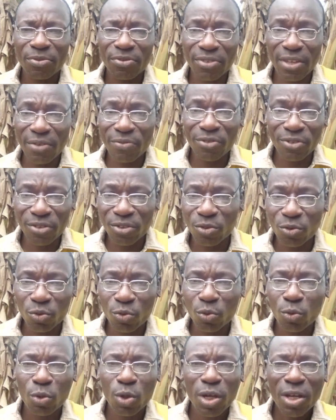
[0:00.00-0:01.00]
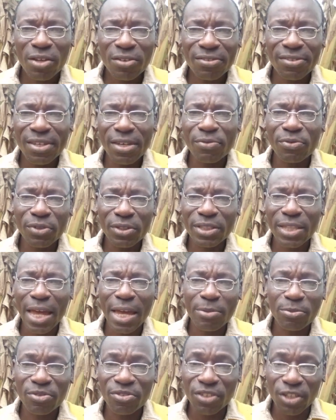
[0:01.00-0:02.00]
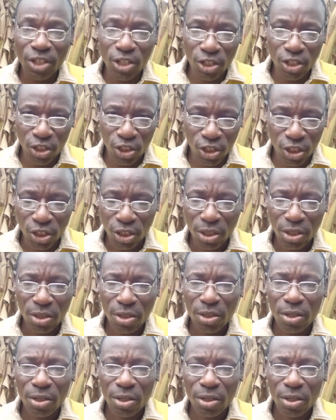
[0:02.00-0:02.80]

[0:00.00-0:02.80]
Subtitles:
72 7 times each.